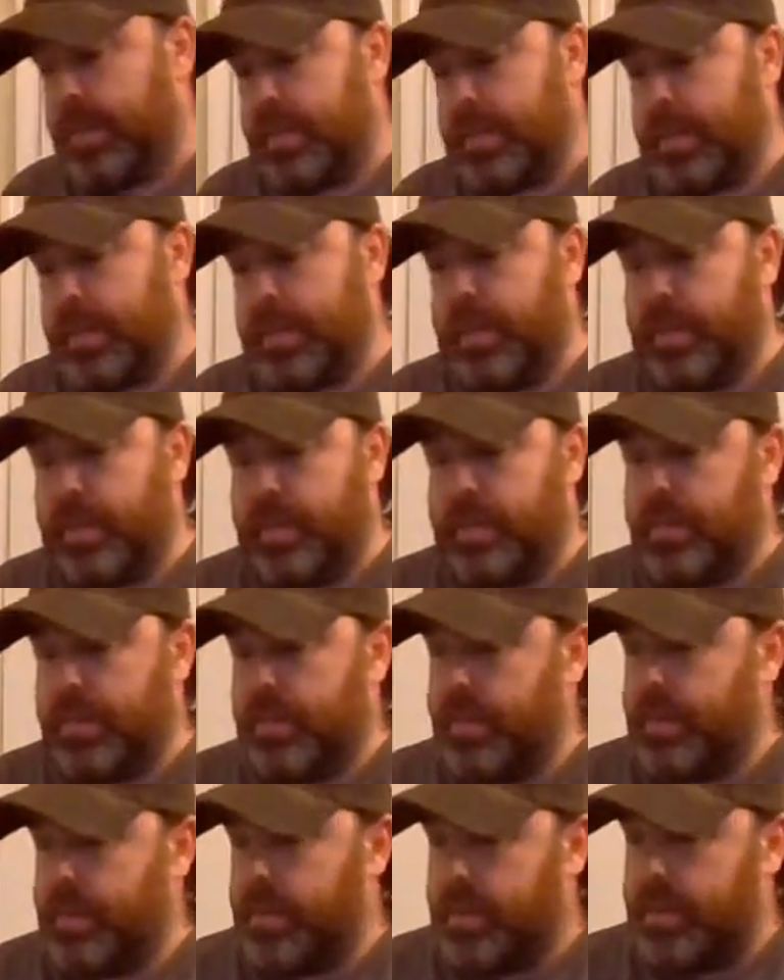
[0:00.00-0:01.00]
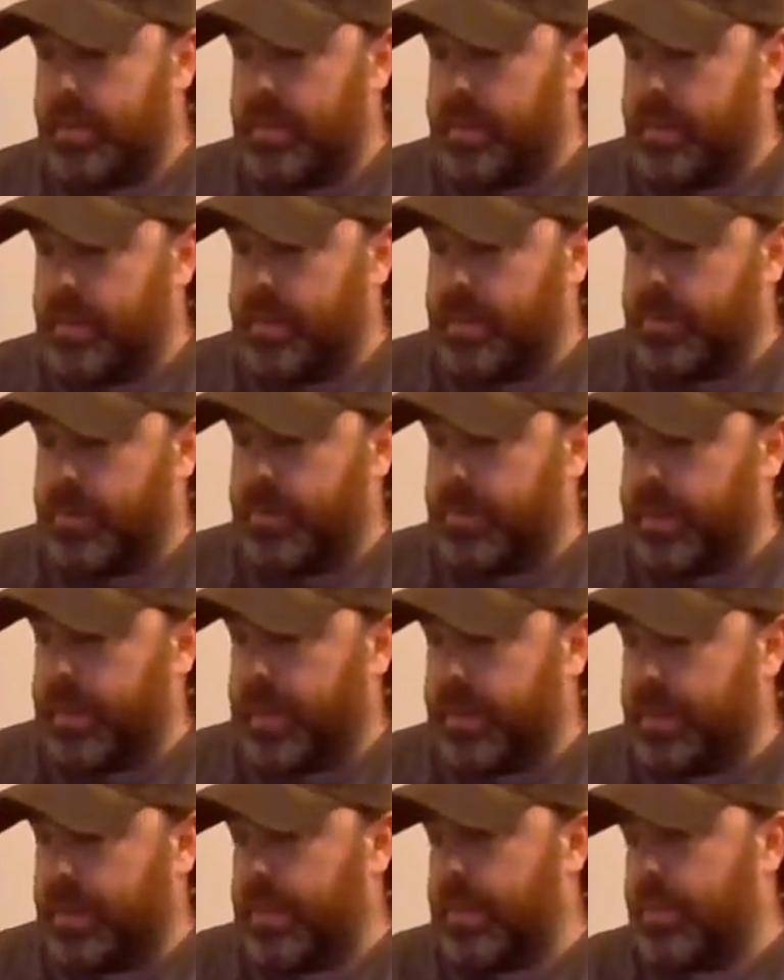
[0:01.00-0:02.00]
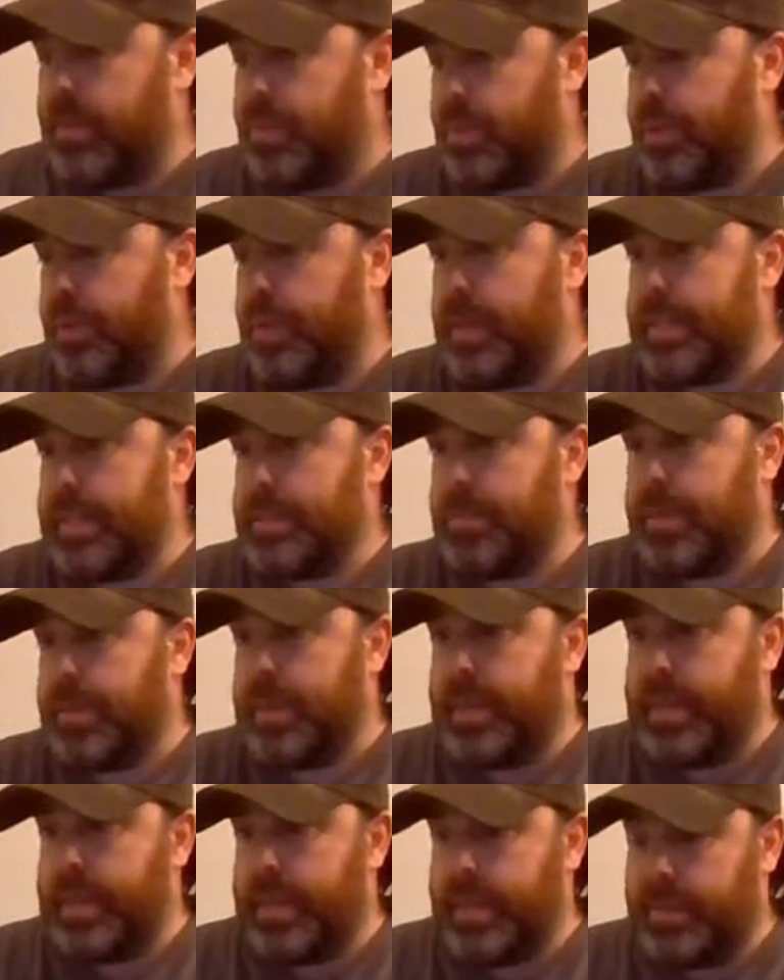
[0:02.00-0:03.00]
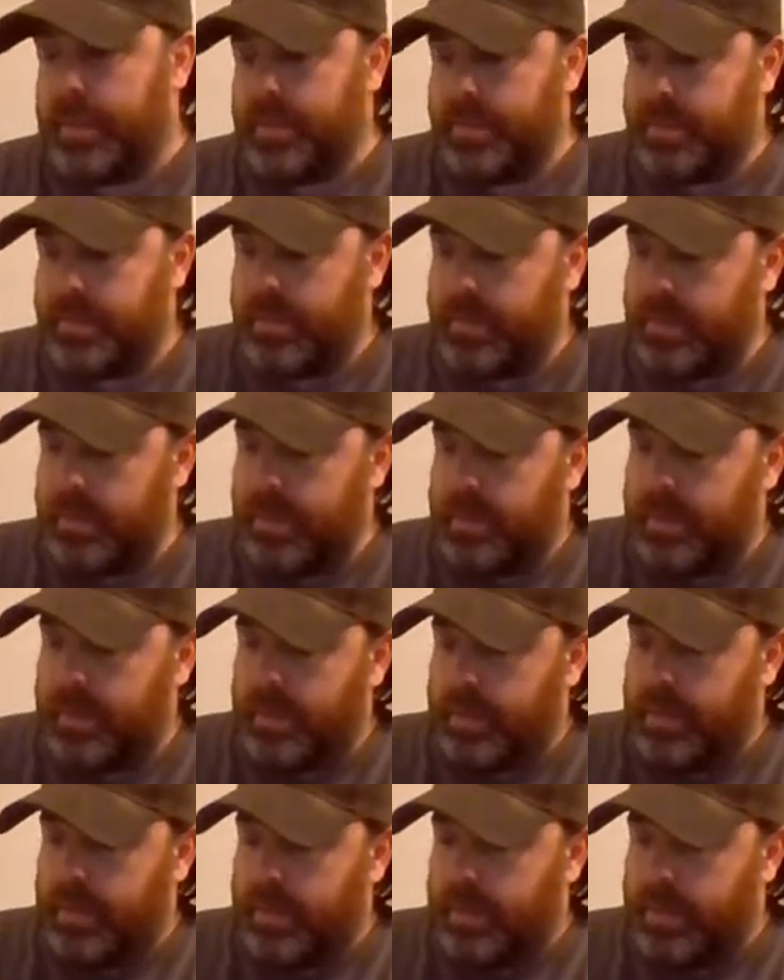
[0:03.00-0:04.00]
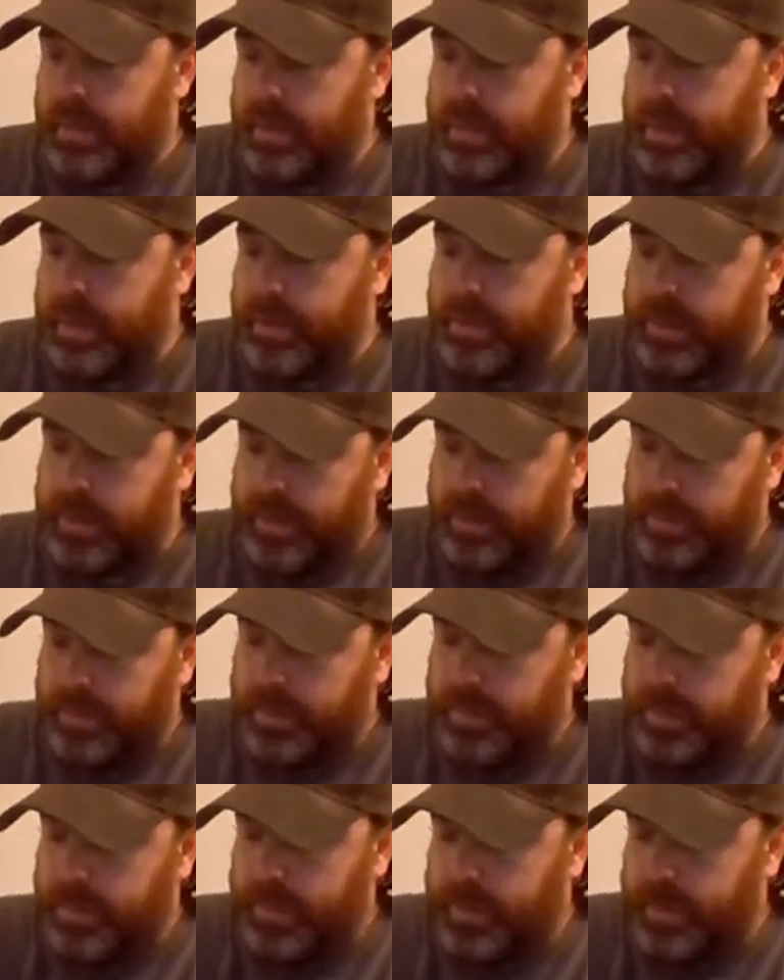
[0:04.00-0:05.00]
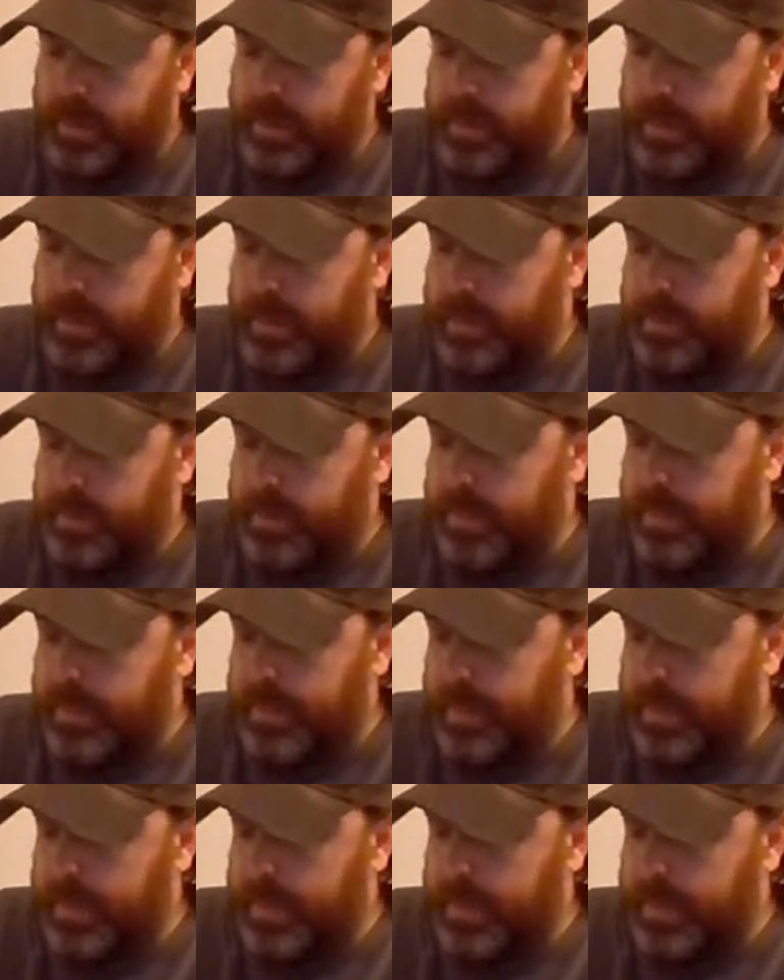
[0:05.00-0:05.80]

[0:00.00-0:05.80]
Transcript: to see how they progress with that narrative, um,